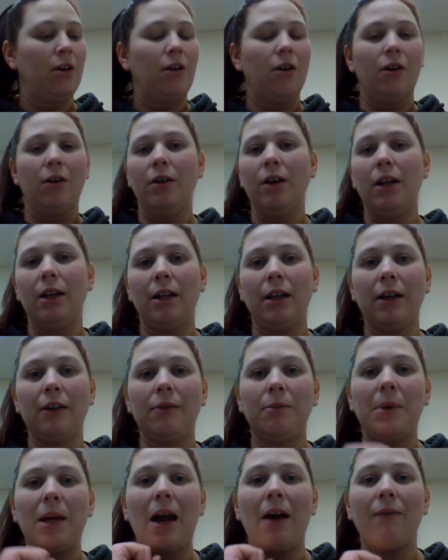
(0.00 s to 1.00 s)
All right,
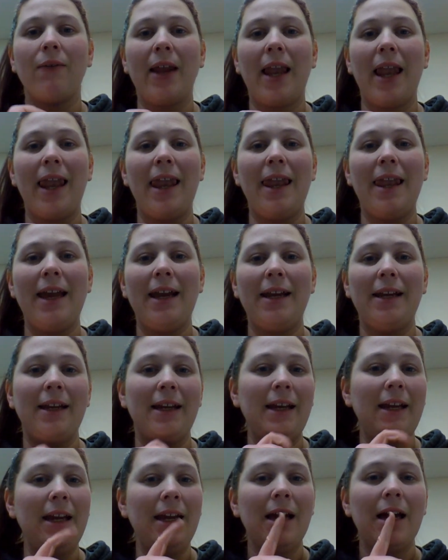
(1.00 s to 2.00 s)
next we have
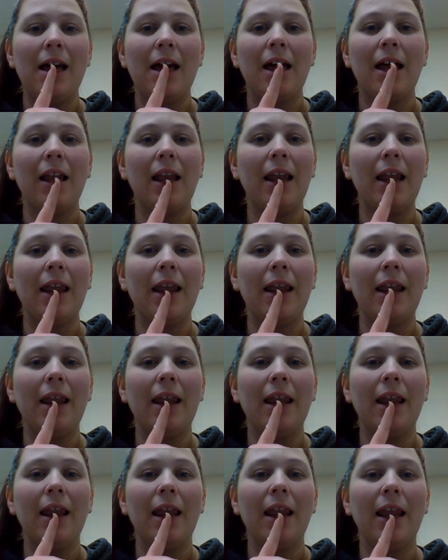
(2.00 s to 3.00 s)
lady.
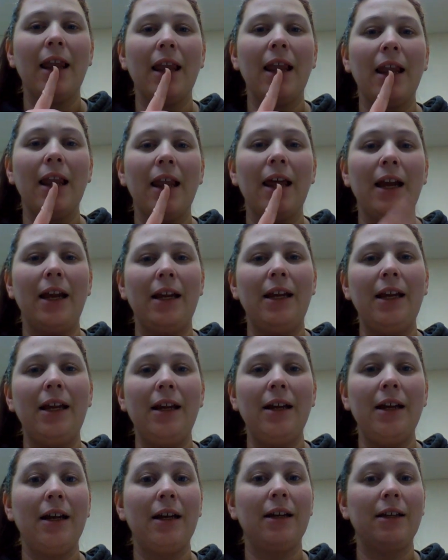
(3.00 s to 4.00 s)
Lady.
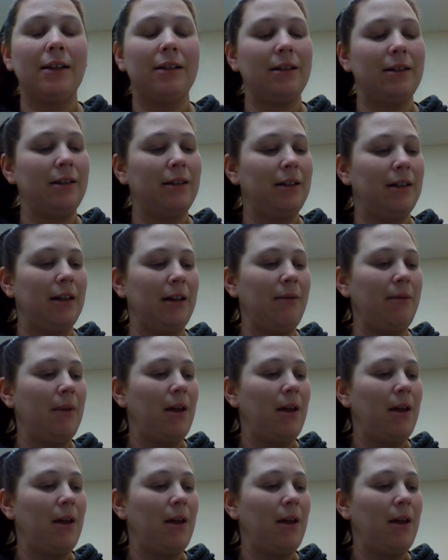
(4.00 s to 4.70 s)
Yeah.